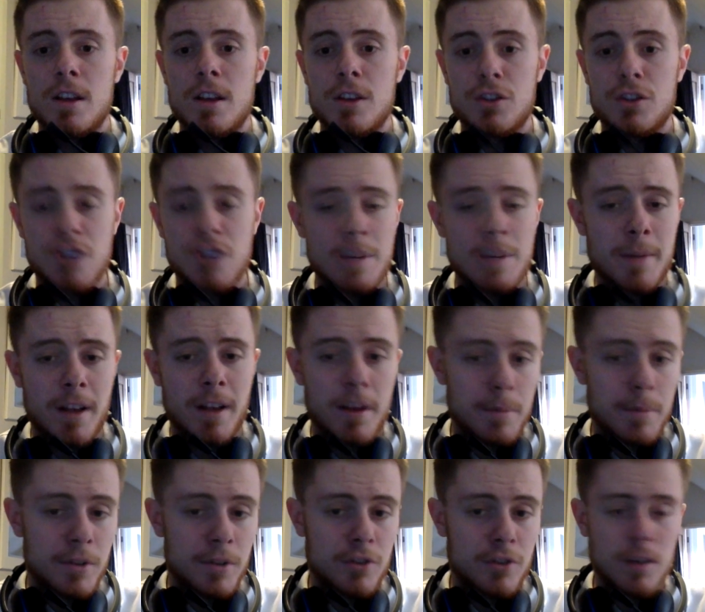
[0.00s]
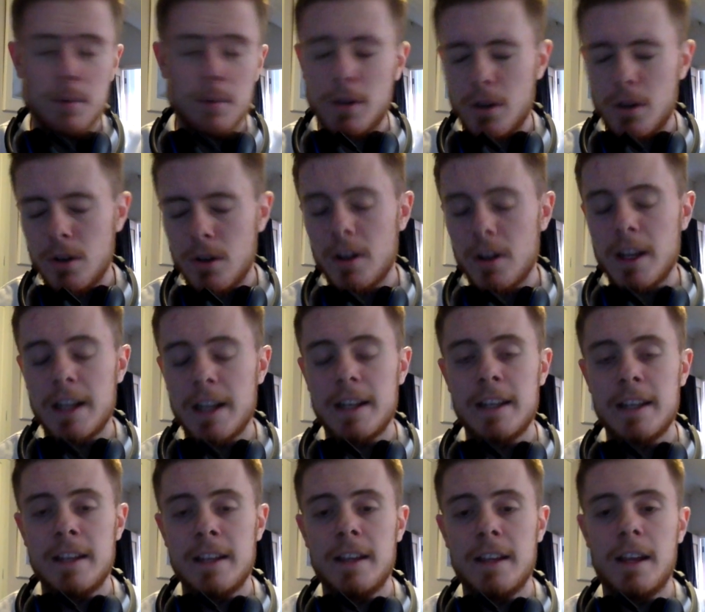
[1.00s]
Streaming. I've been streaming a lot
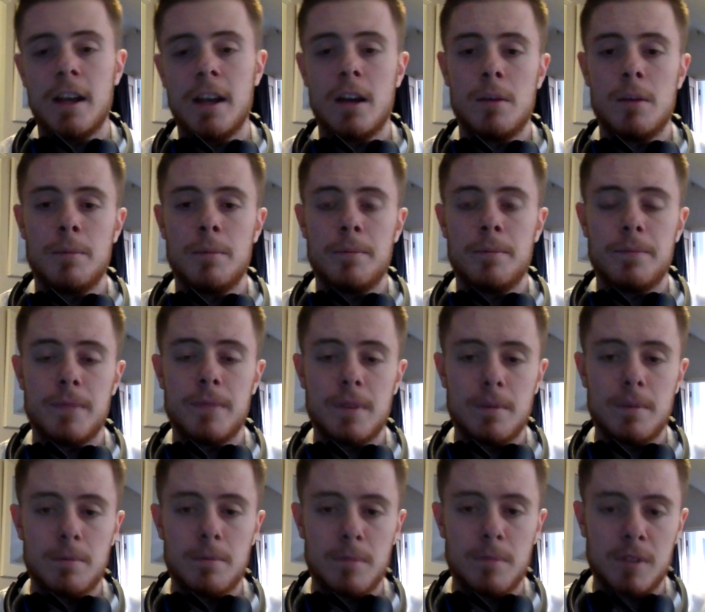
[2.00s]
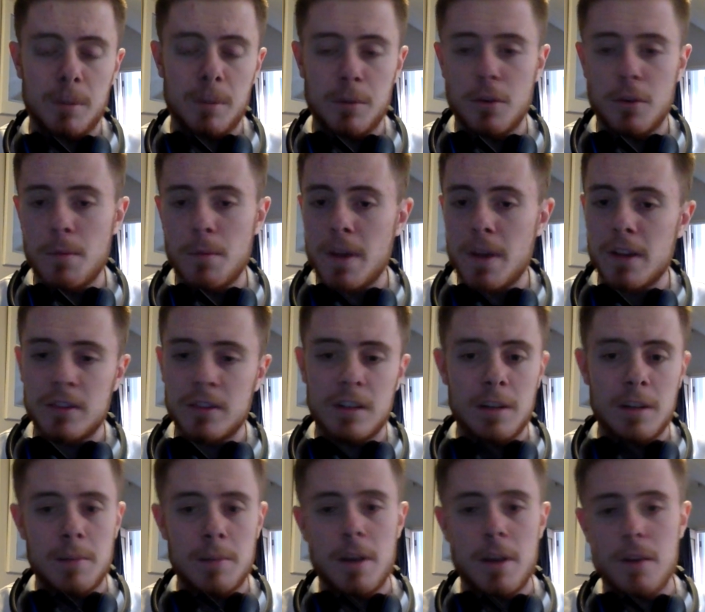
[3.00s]
lately. Some of you may have seen
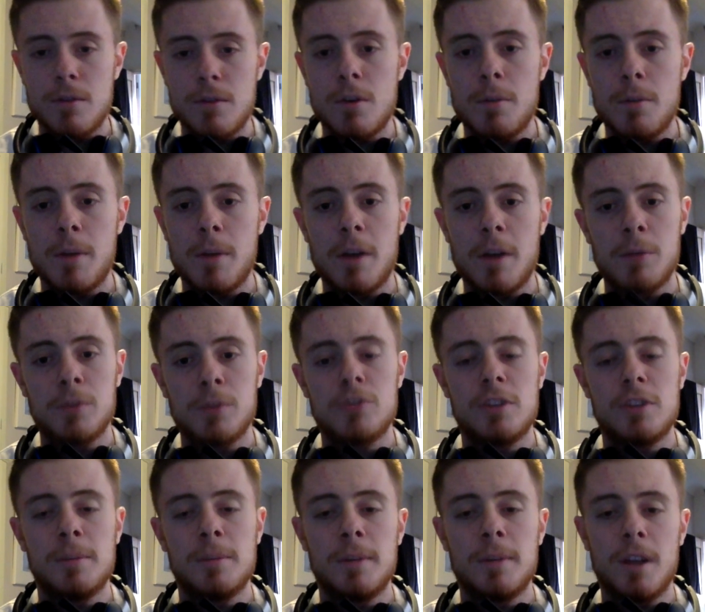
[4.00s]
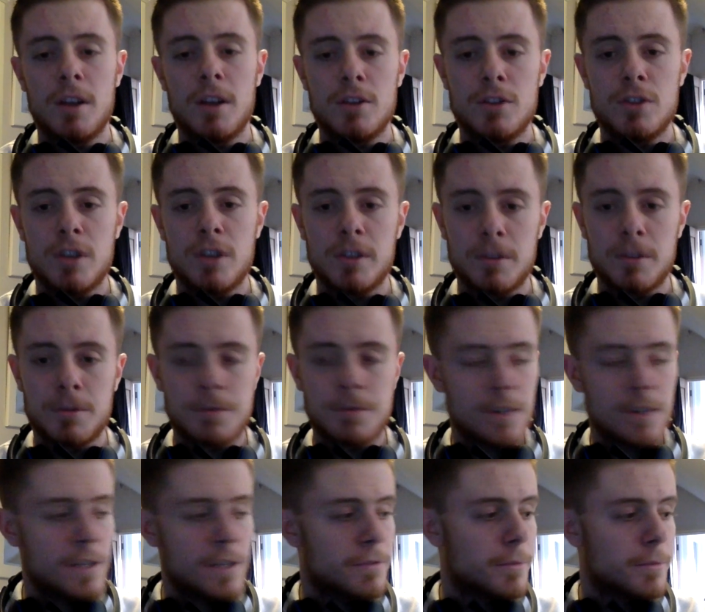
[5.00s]
it, may have not, but I was streaming Uncharted
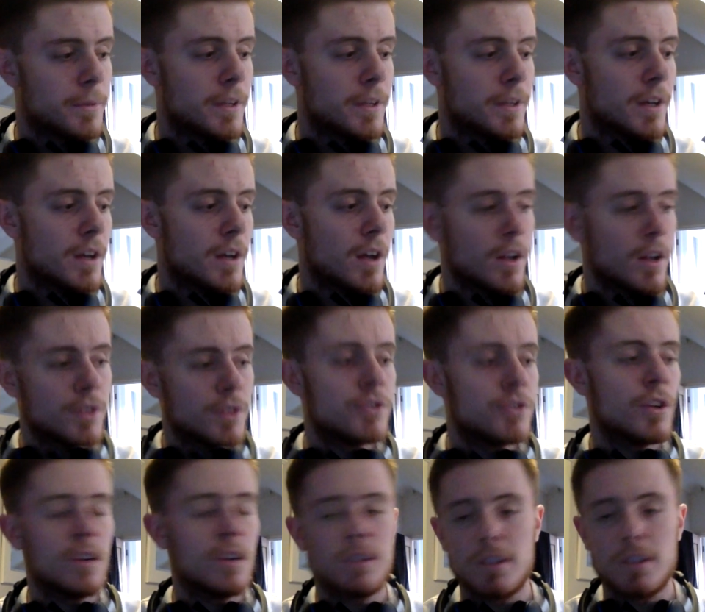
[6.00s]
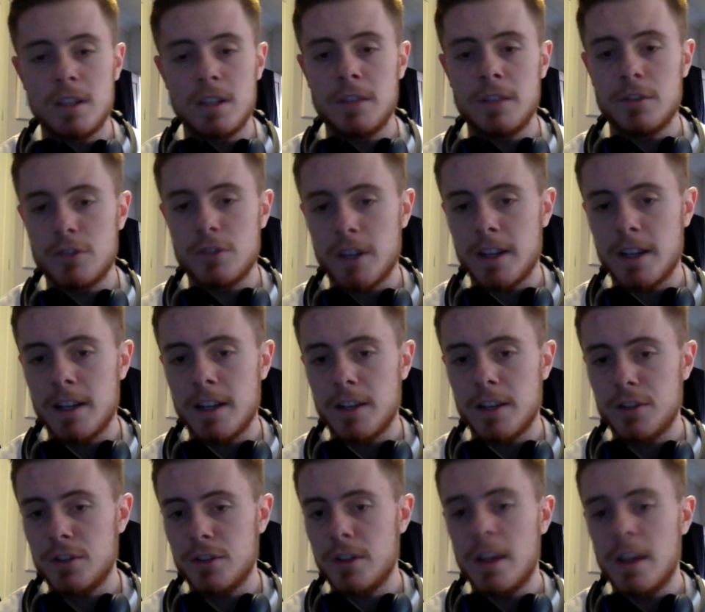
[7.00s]
3 from the Uncharted Nathan Drake
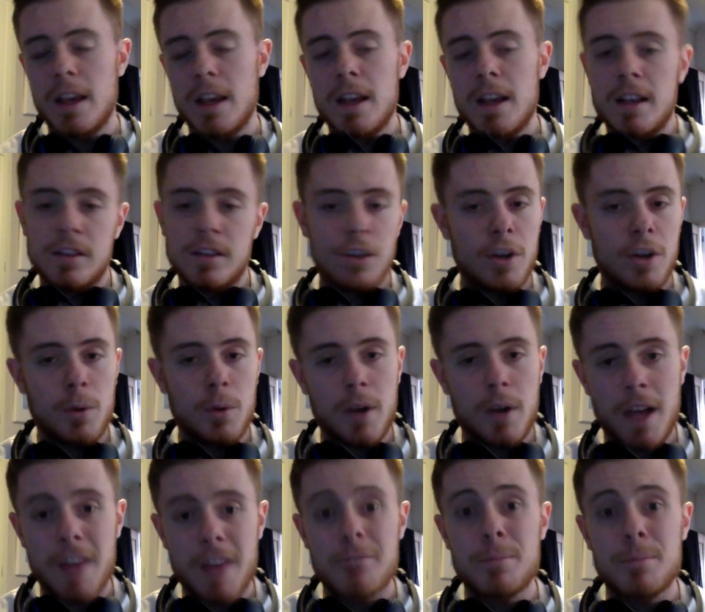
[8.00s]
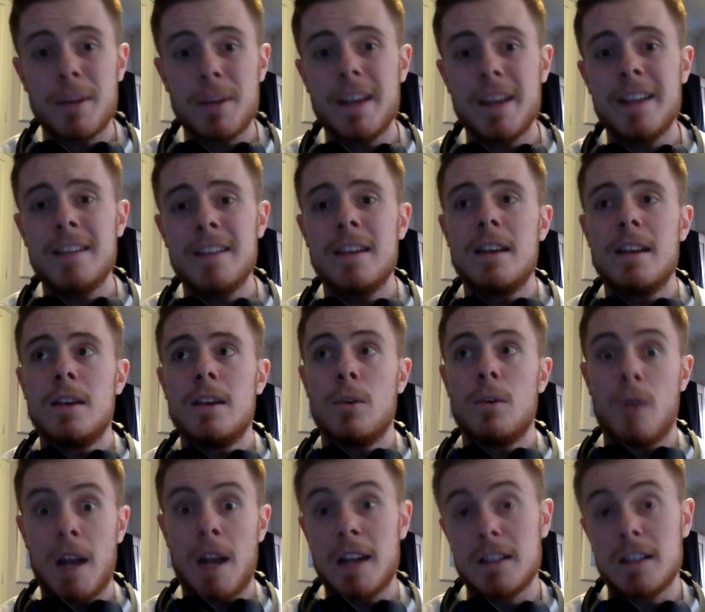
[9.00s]
collection. It's the only one I haven't played,
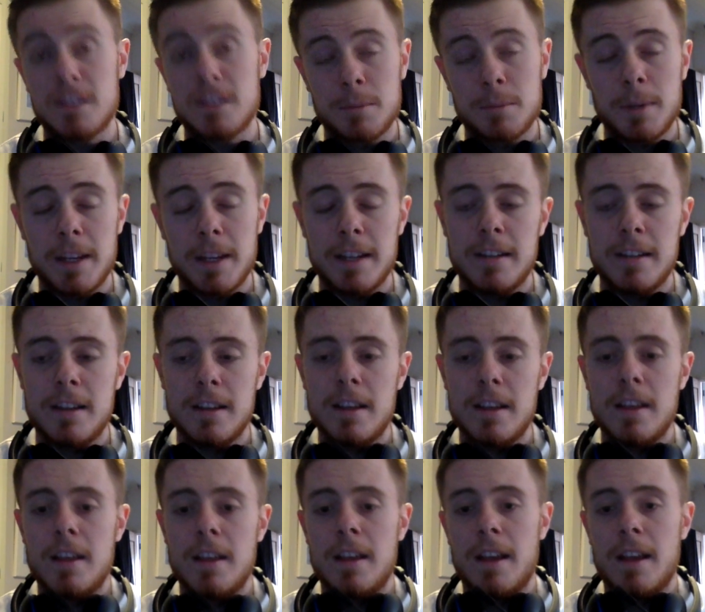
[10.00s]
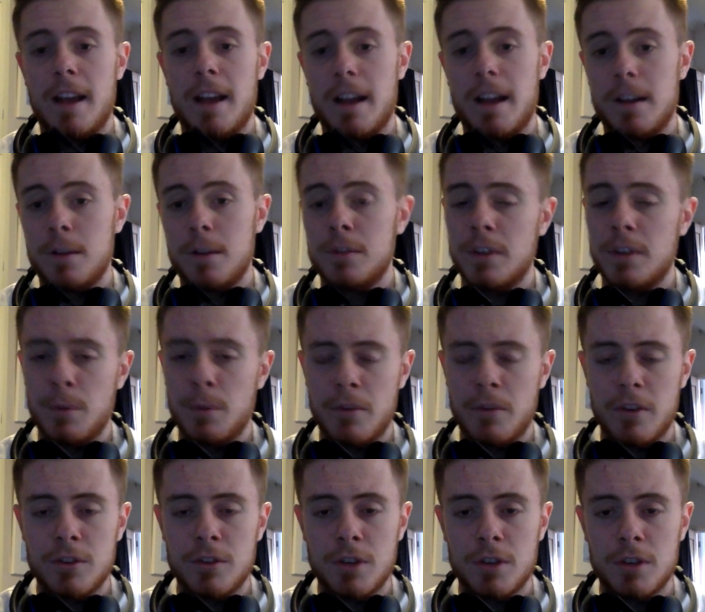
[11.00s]
or hadn't played. And obviously with
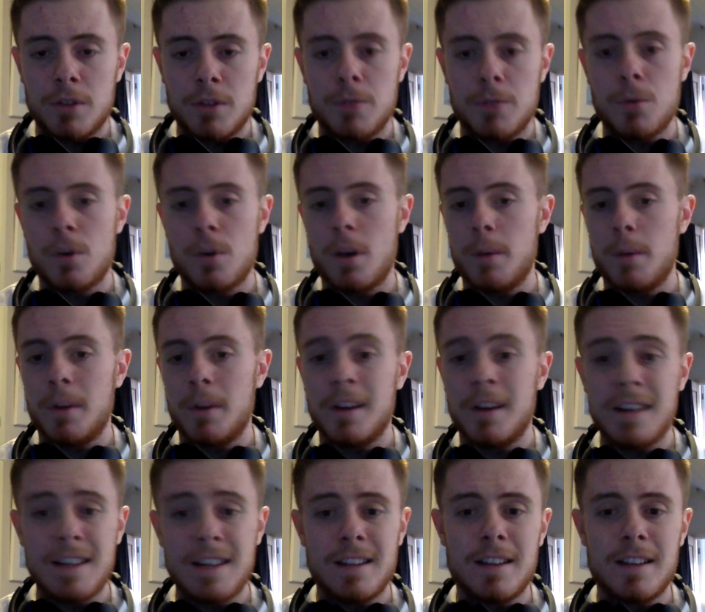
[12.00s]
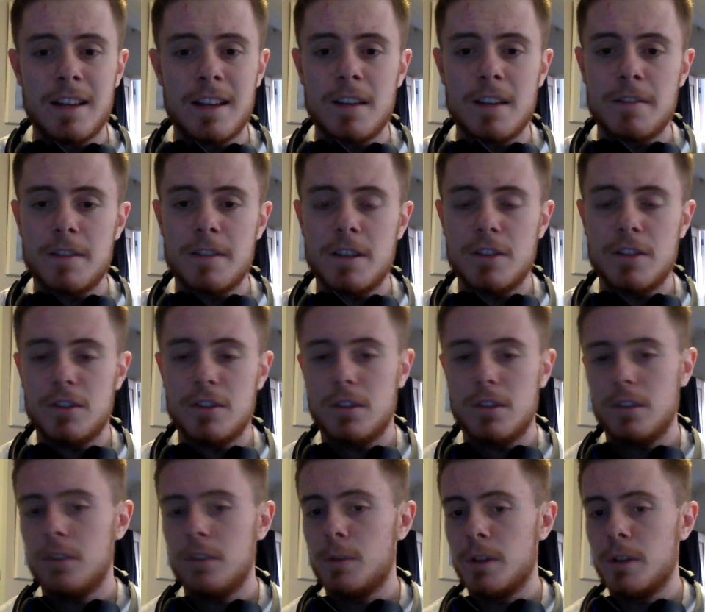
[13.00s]
Uncharted 4 coming, I needed to get it finished,
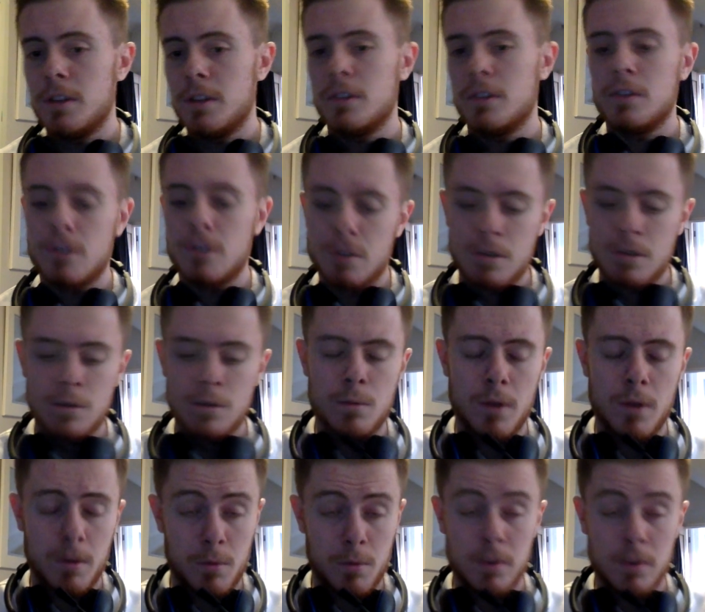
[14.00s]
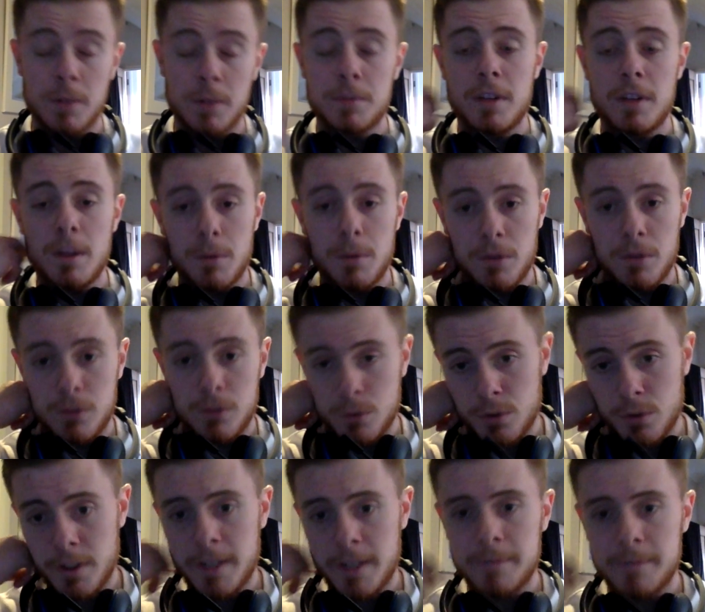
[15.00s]
so I knew I was up to date with the
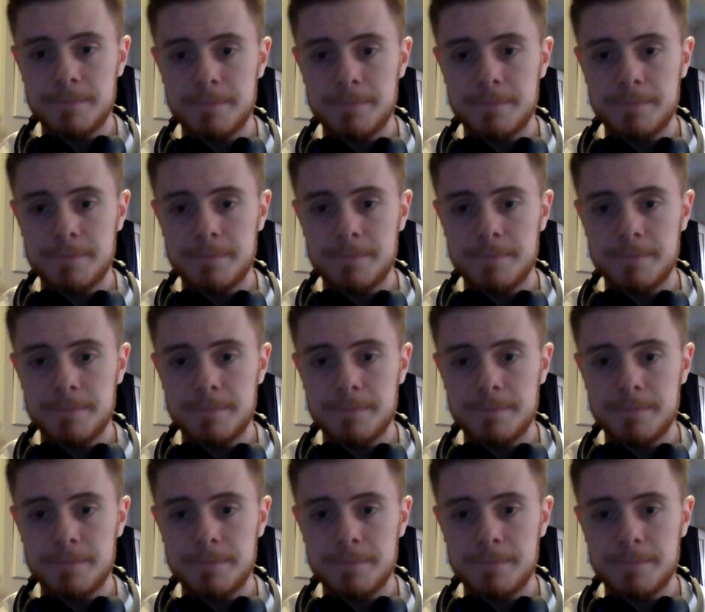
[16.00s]
story.